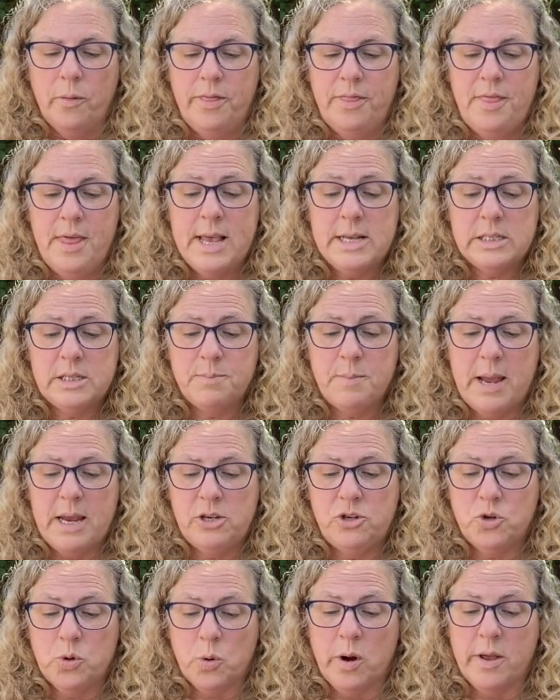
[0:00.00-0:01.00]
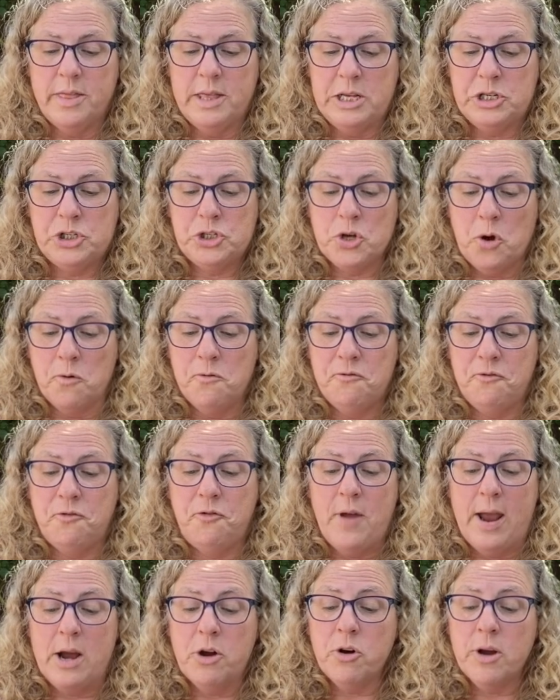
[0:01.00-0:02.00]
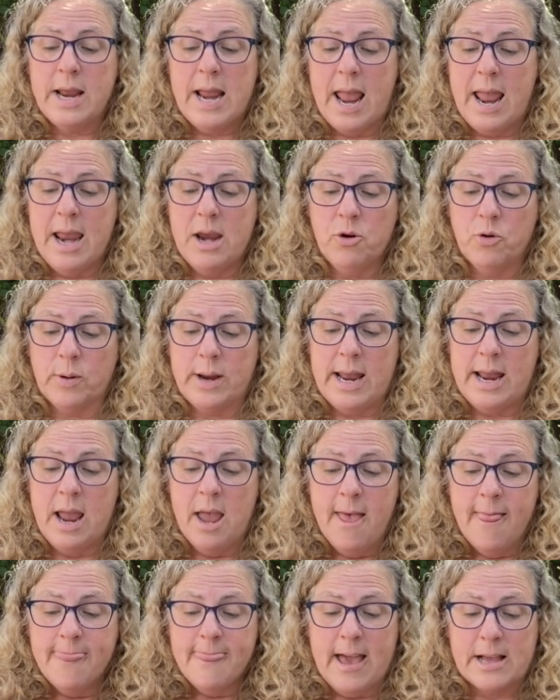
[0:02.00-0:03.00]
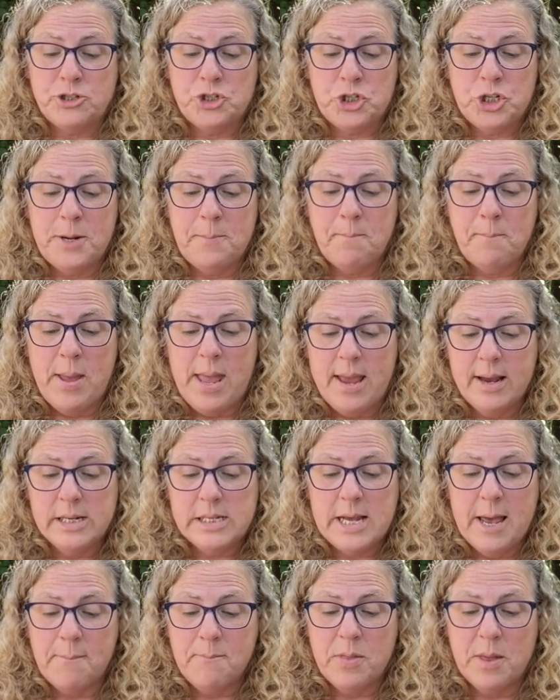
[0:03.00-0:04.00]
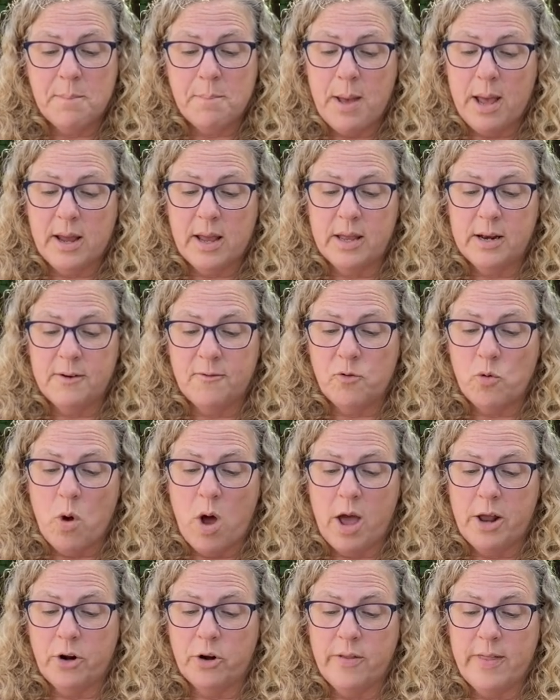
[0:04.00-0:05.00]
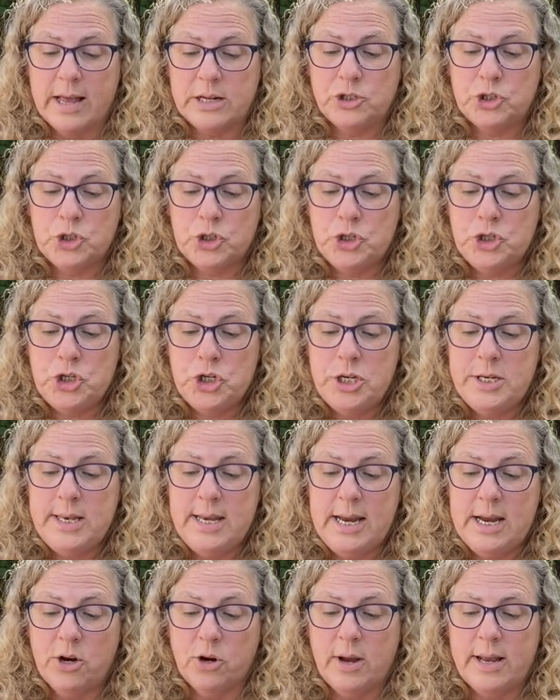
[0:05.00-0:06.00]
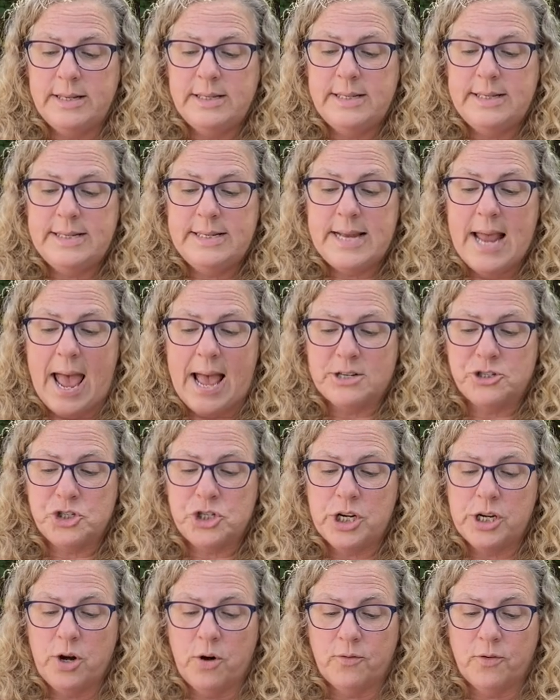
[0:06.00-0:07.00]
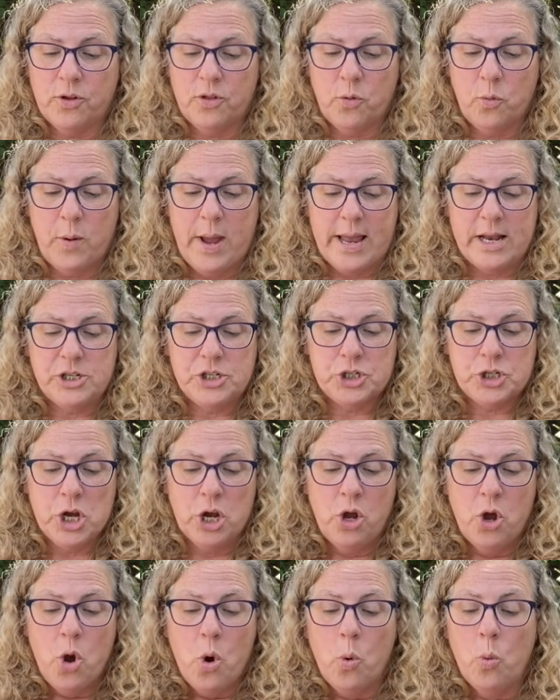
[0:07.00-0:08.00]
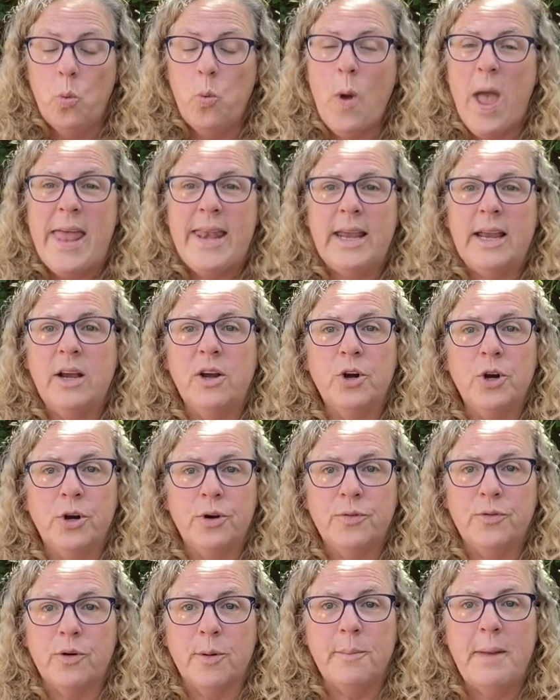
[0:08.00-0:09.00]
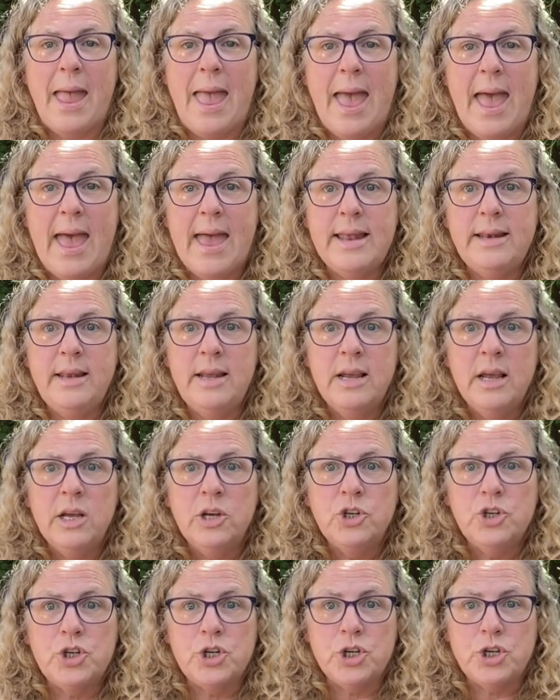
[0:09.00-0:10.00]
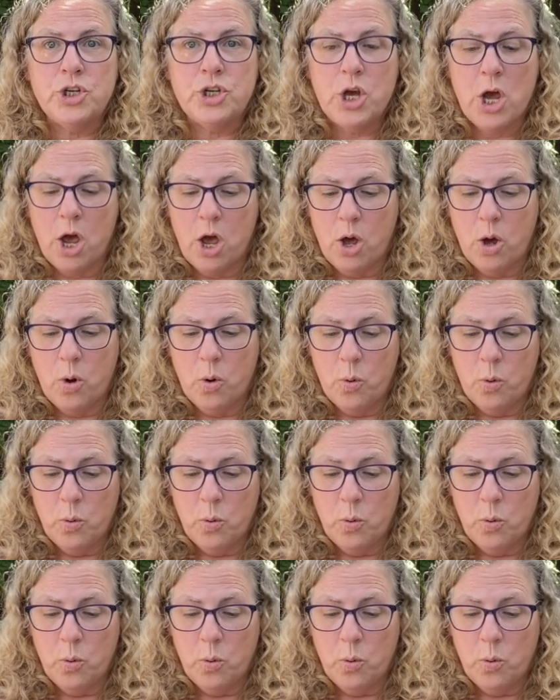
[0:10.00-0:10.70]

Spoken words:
This made Dorothy so very angry that she picked up the bucket of water that stood near and dashed it over the witch, wetting her from head to toe.